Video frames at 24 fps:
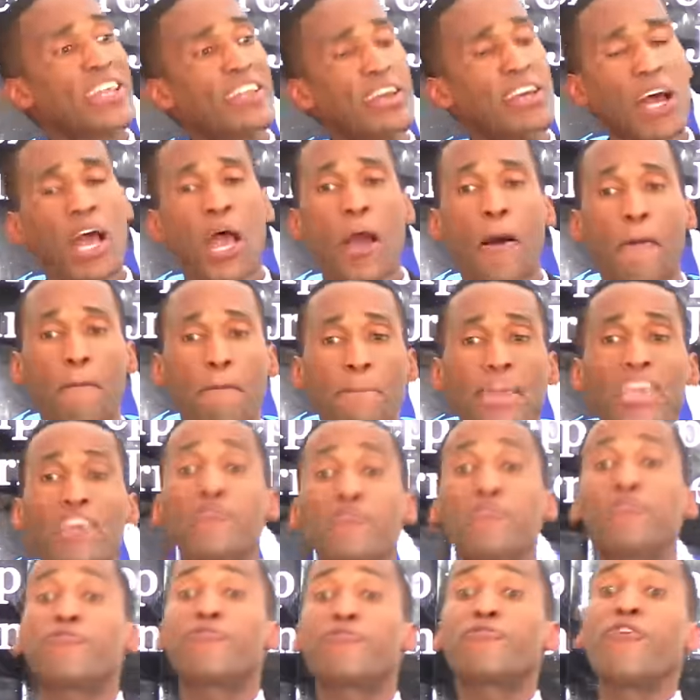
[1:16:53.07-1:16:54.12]
when?
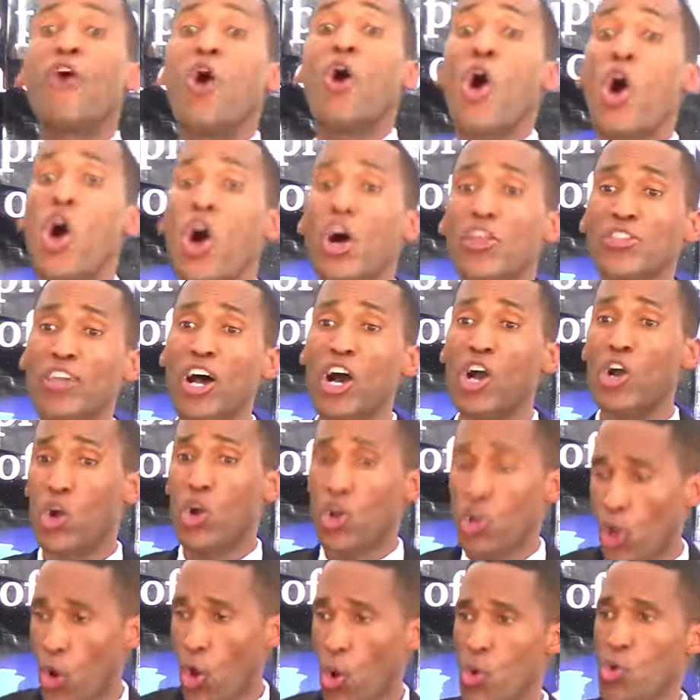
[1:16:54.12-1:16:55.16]
Before the
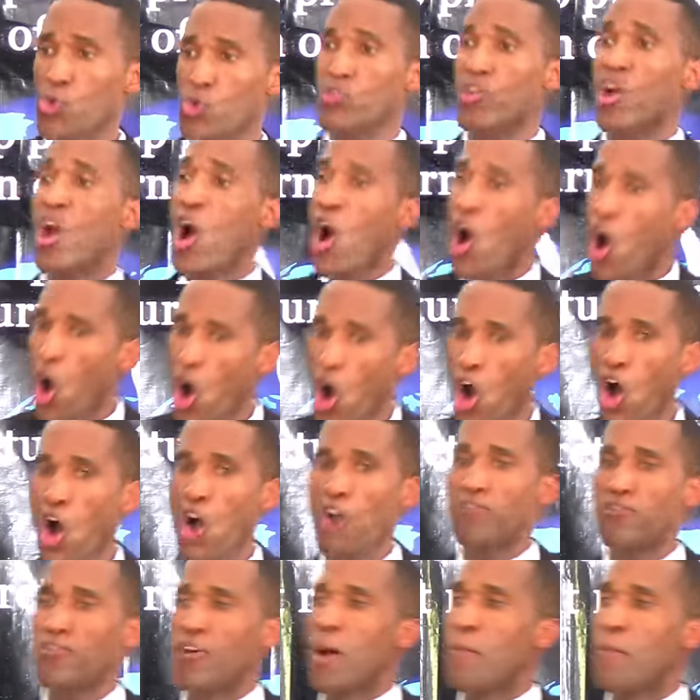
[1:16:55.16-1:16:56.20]
close
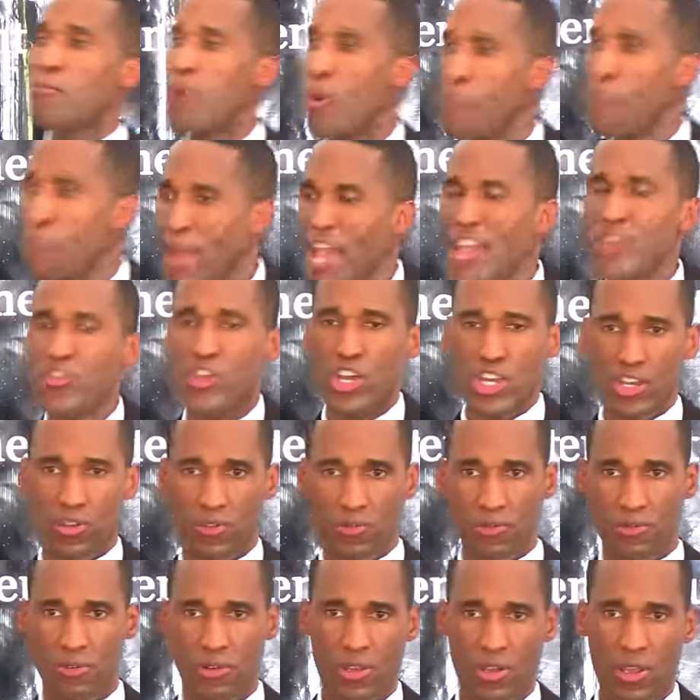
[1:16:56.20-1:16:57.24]
of
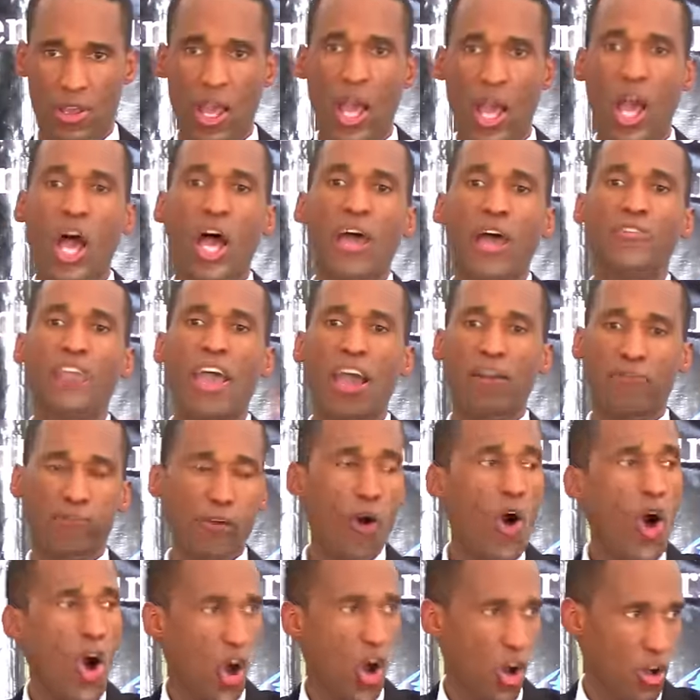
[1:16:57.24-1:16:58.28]
probation.
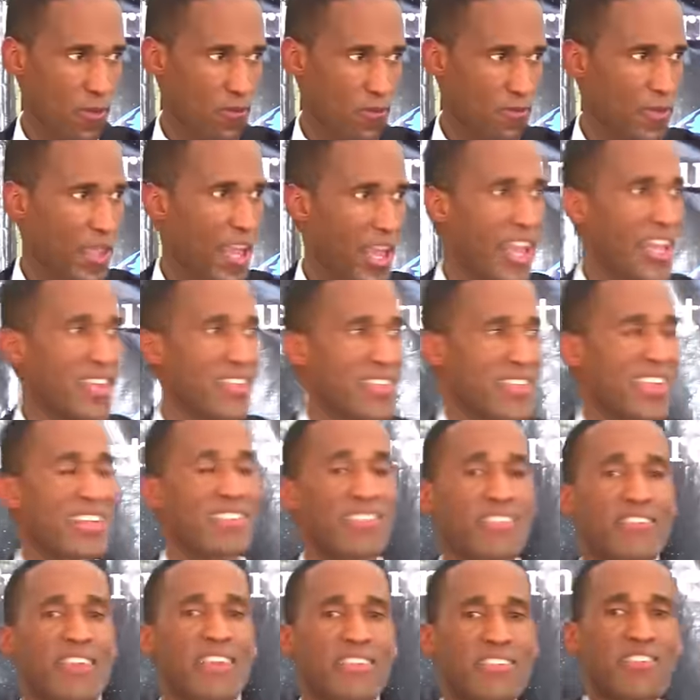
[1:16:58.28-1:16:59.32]
Therefore,
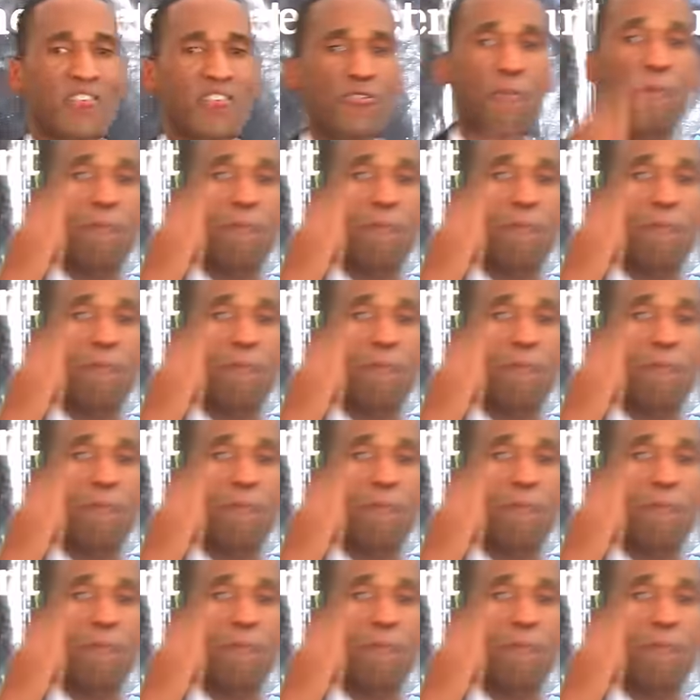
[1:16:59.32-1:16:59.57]
since this